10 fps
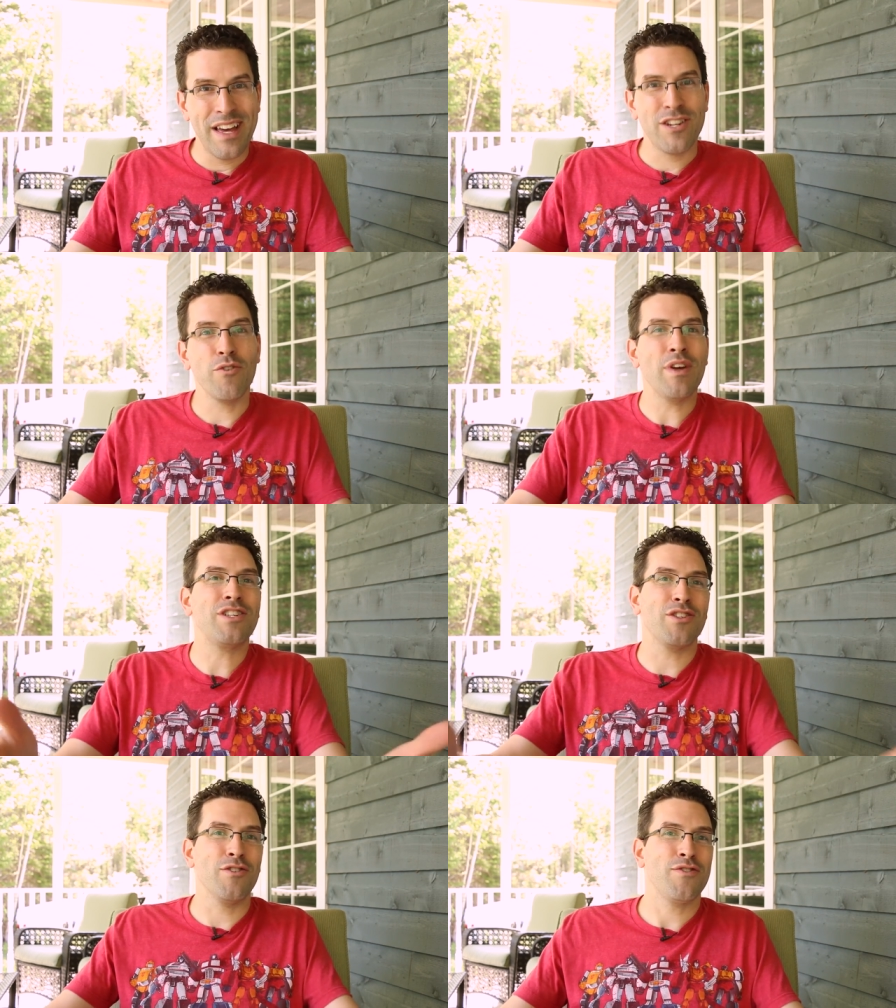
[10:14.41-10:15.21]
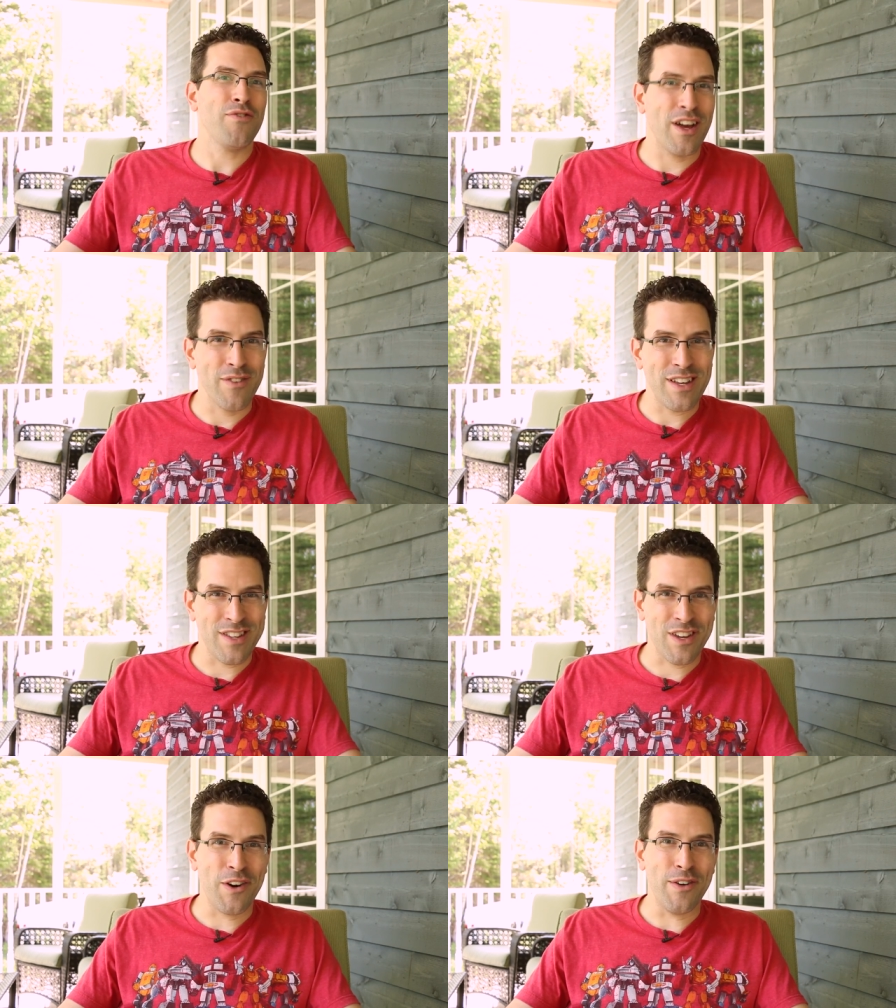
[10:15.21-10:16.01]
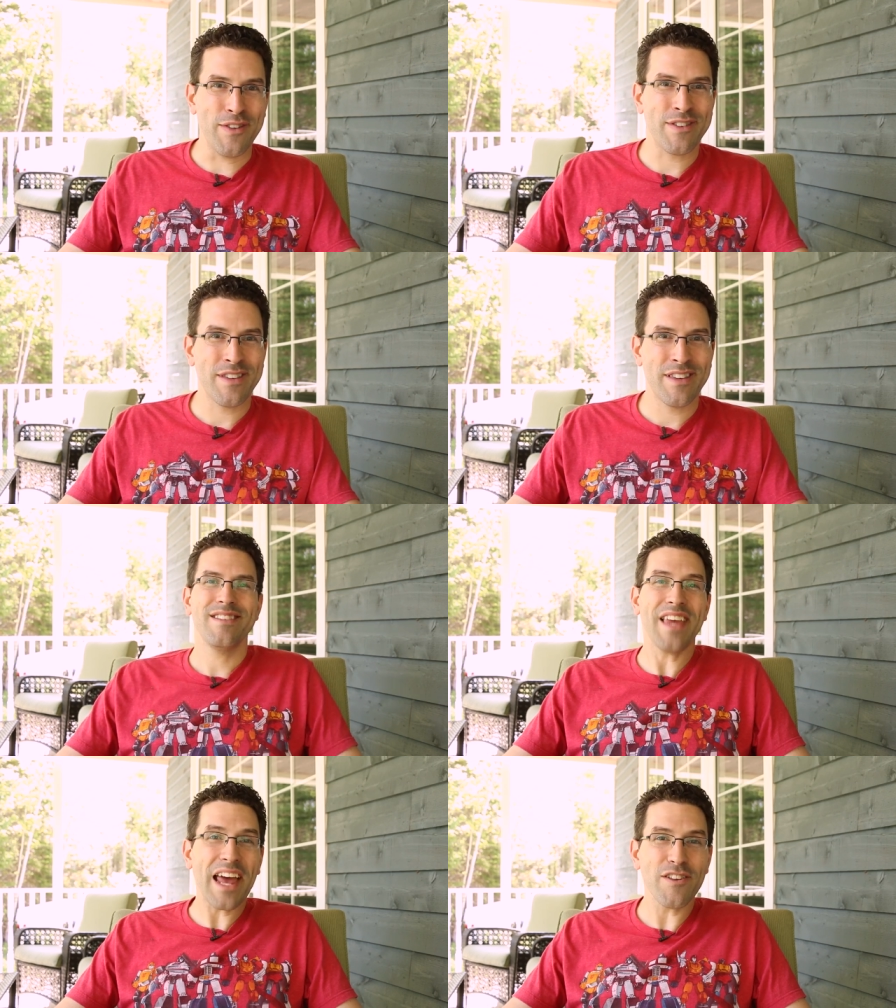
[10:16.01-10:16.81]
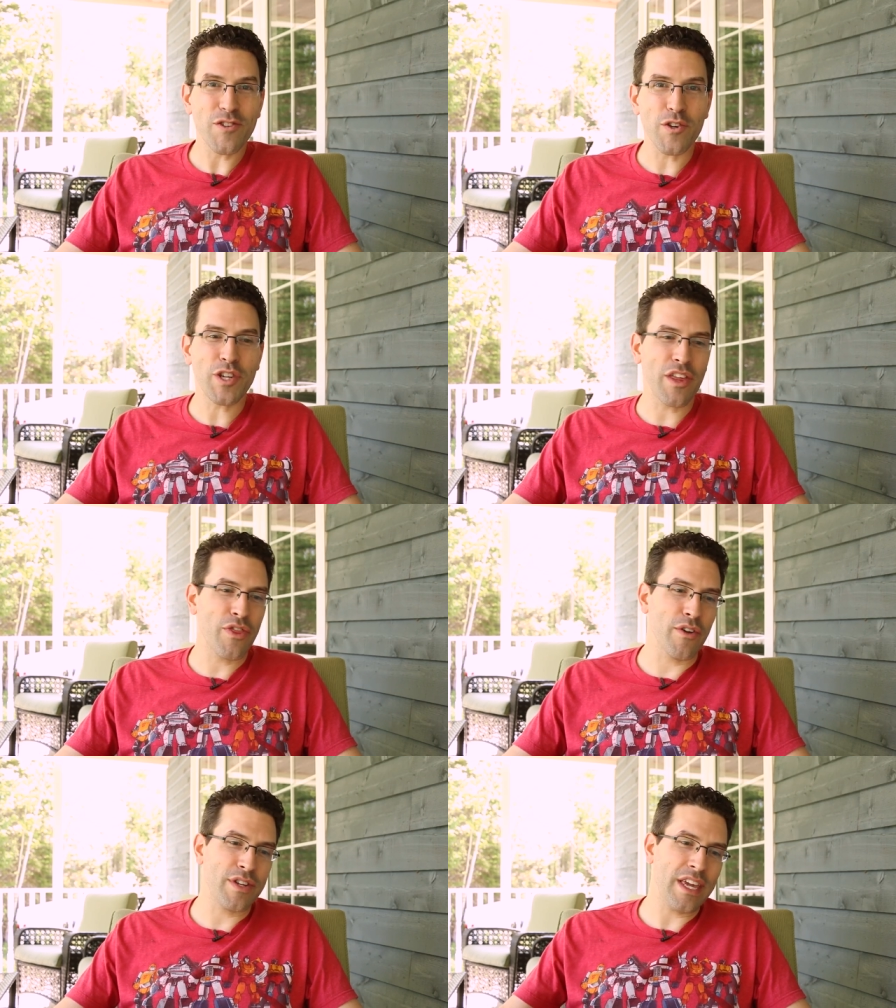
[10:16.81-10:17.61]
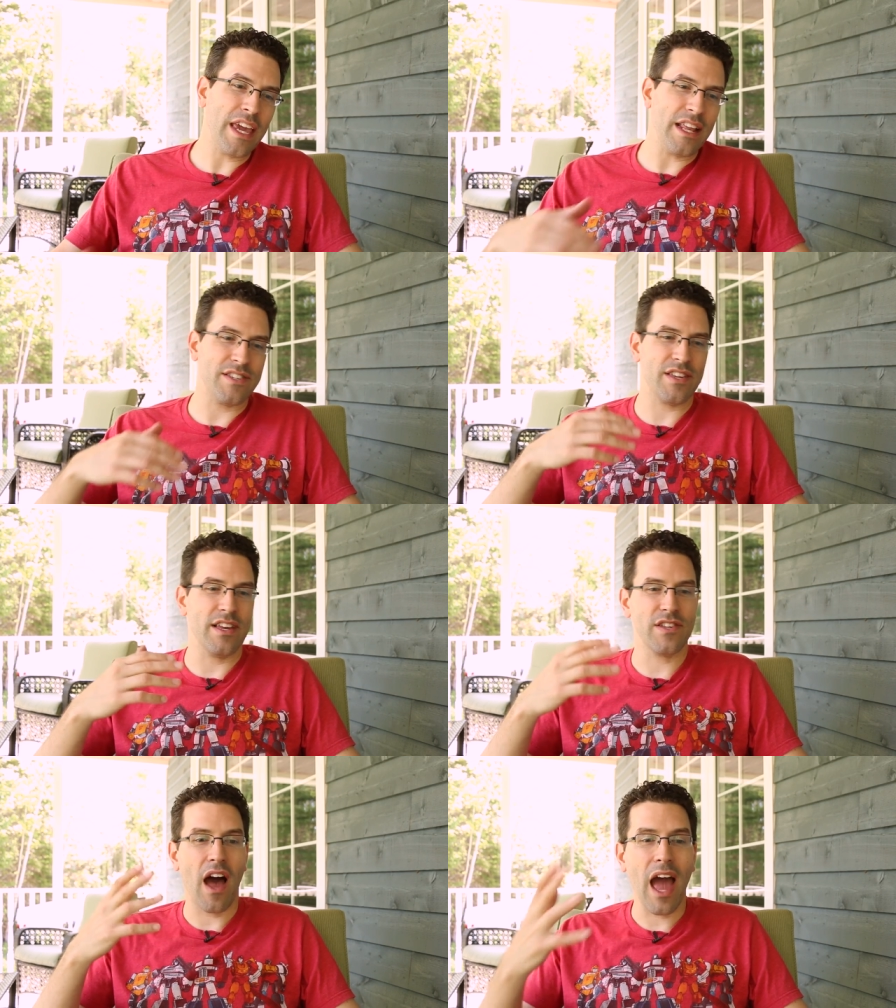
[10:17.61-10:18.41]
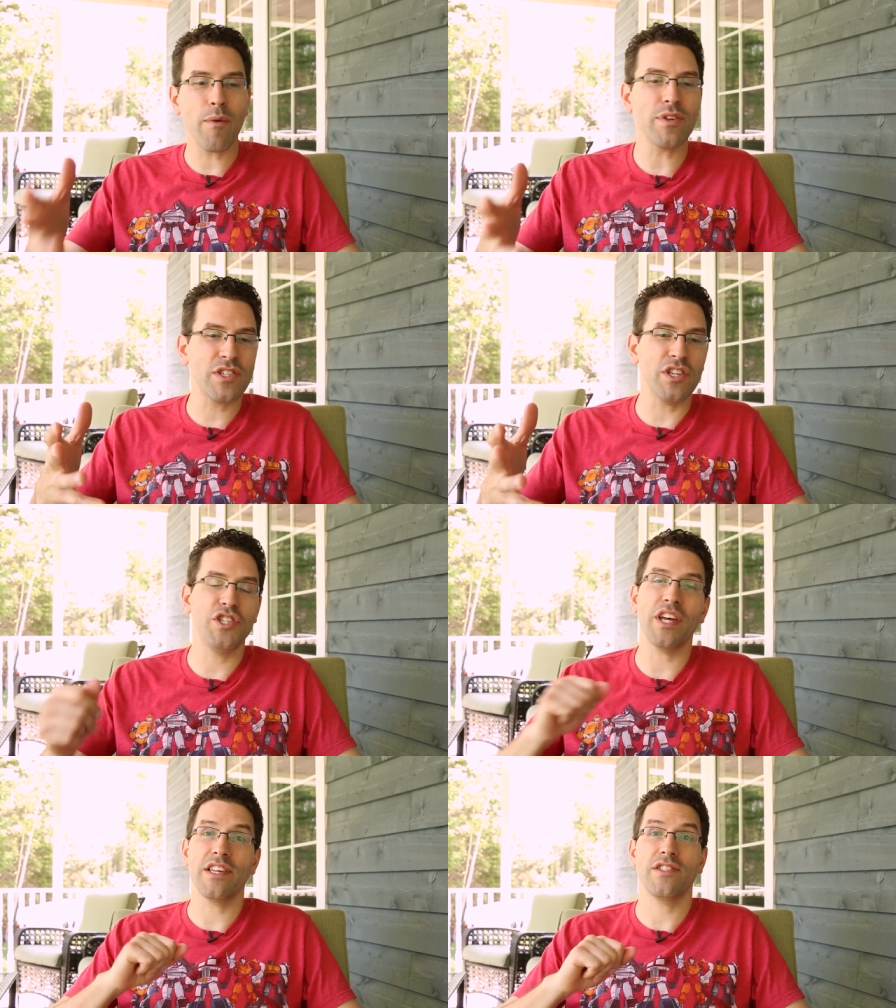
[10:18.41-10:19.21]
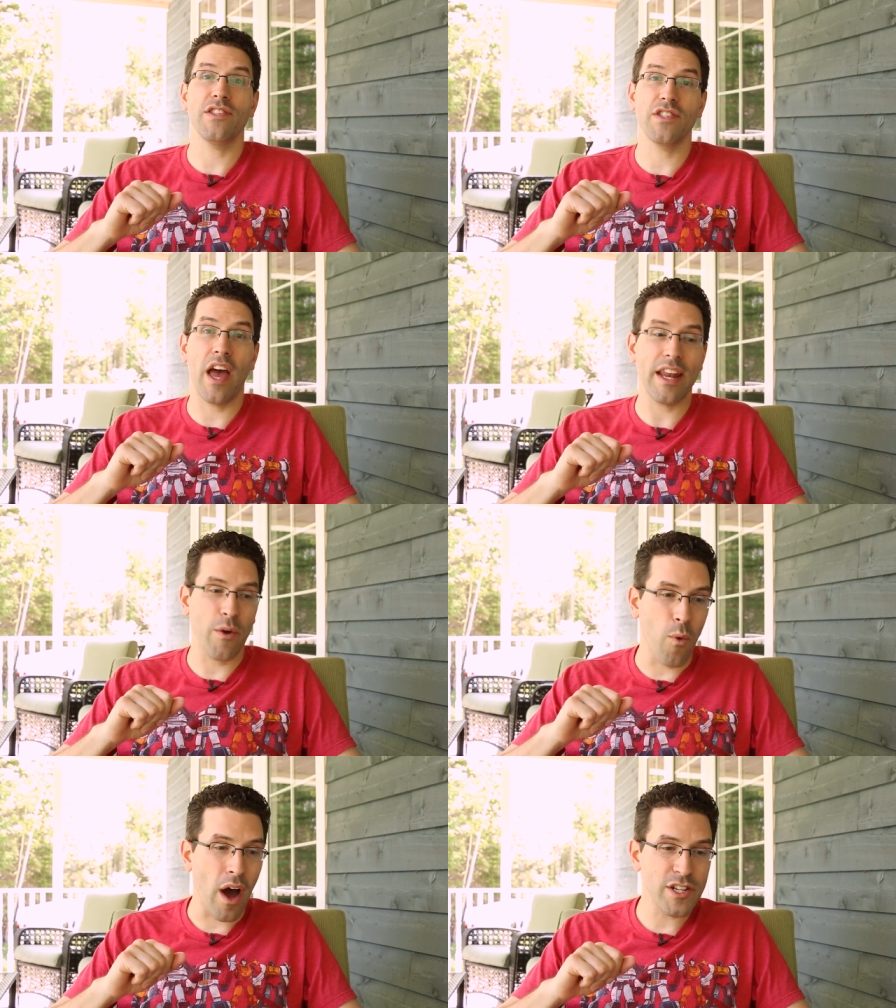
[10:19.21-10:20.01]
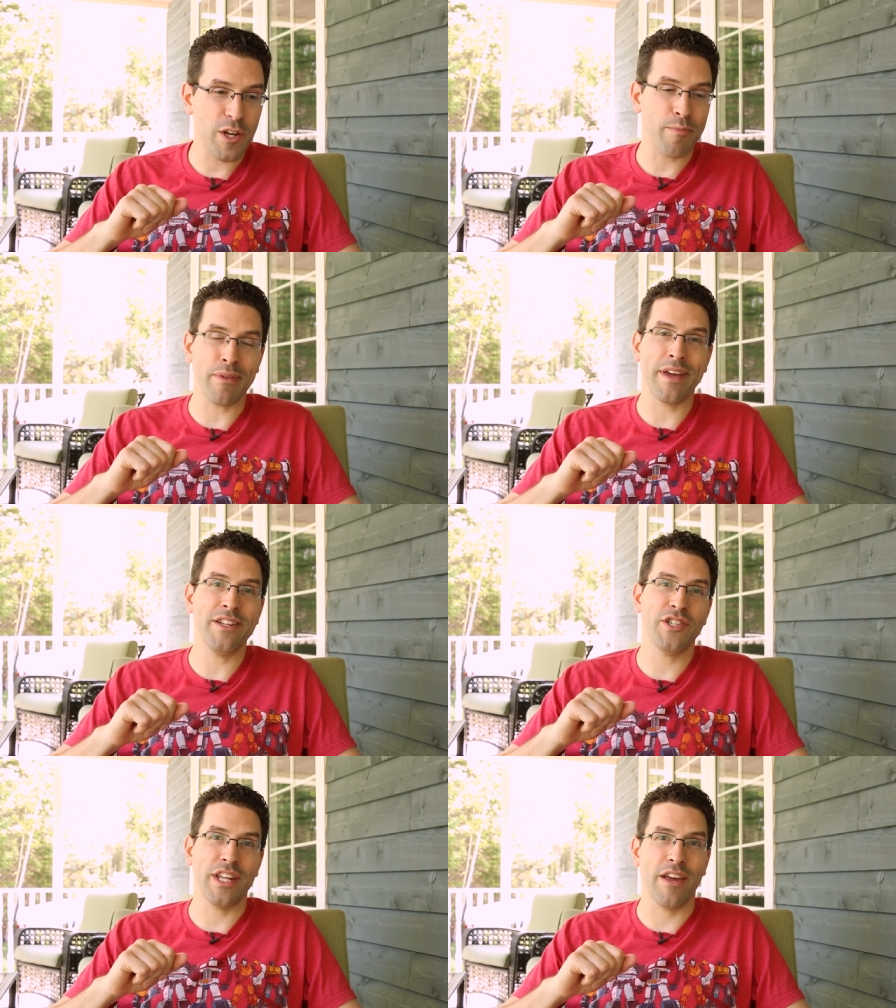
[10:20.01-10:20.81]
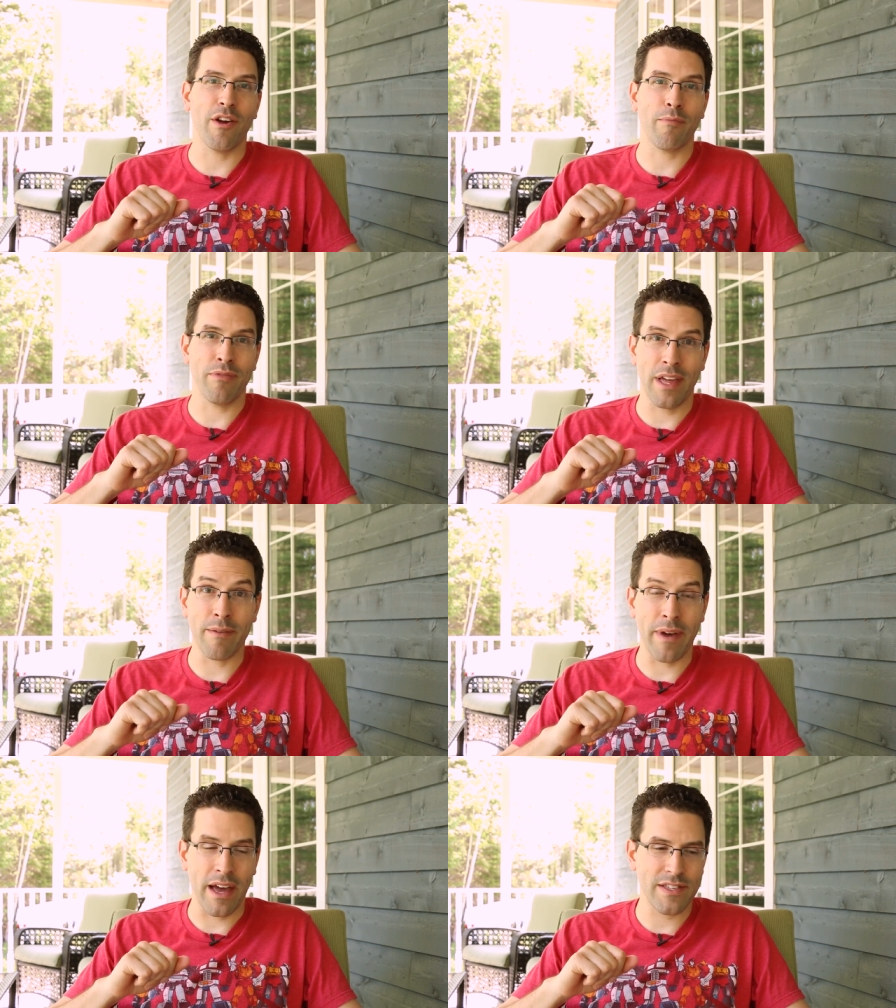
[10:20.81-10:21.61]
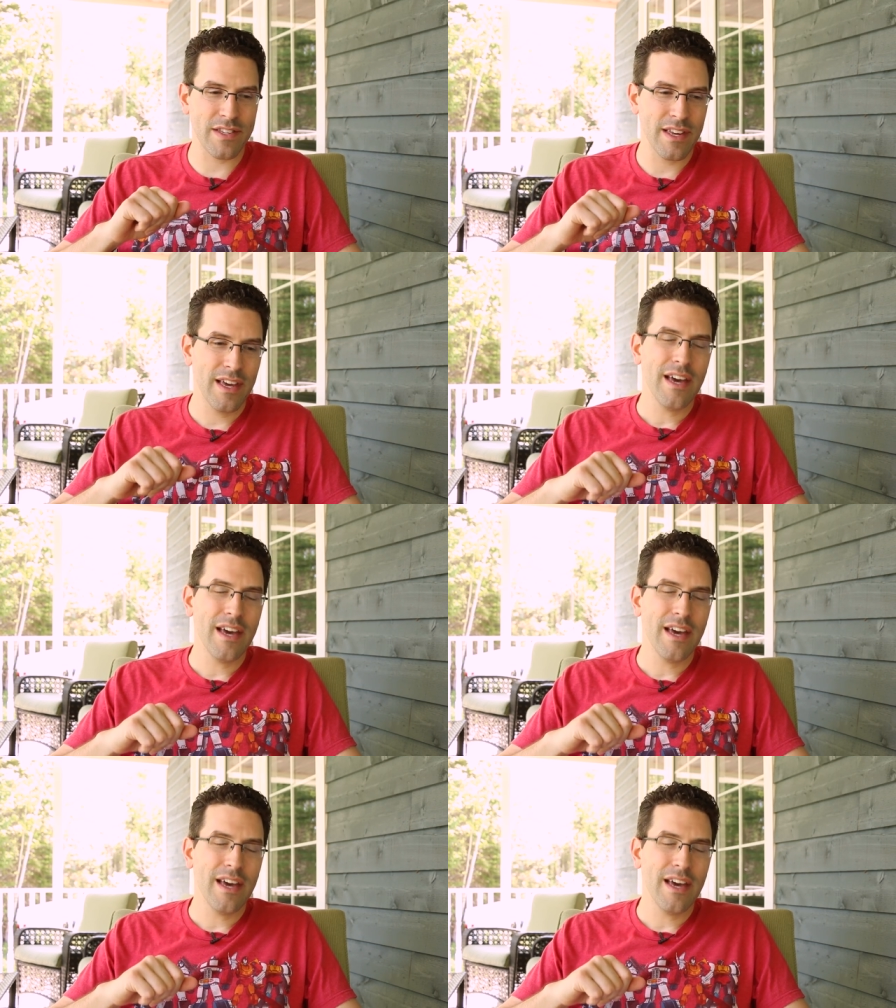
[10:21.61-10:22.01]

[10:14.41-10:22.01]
to reach those fundraising goals. Seattle Searching 13 says, I would suggest designing watch it play generic playmats.